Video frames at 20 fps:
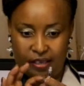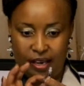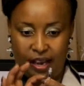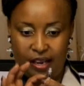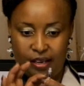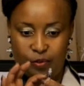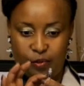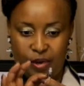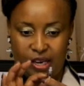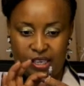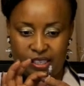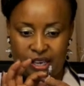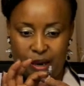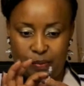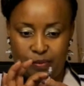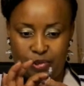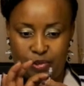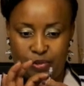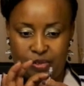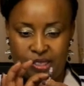I went
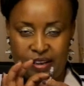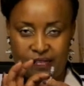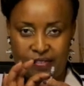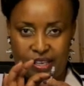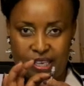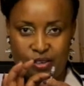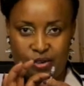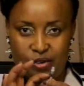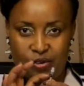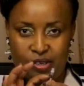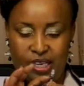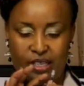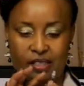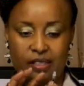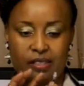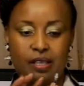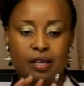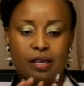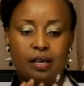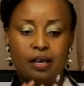up to 7
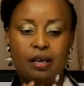units,